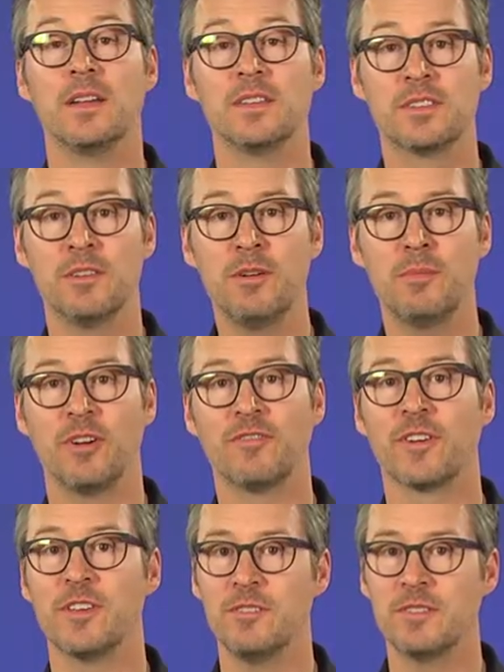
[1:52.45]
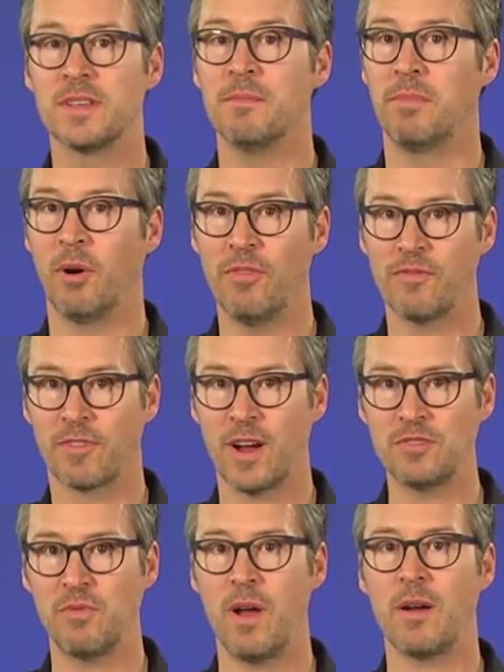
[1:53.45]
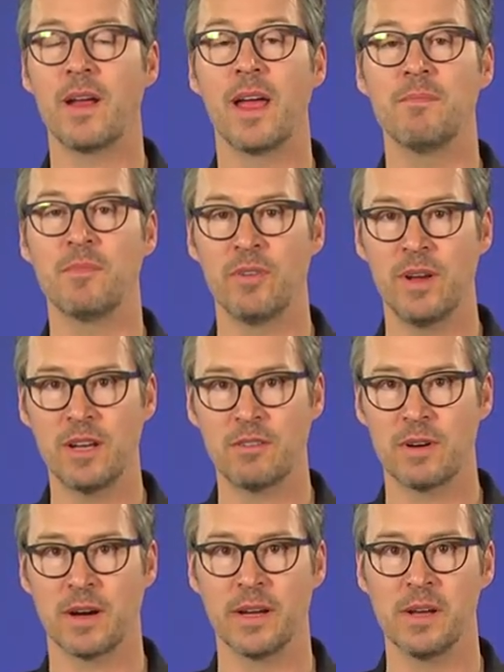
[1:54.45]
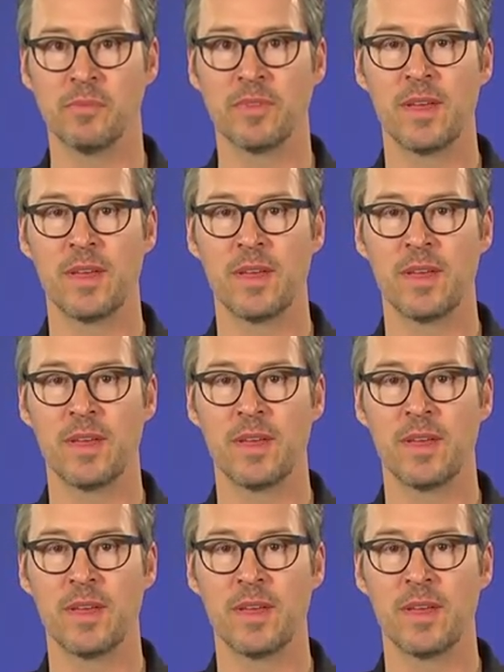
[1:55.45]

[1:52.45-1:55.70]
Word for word: suitable for use in both freshwater and marine aquariums,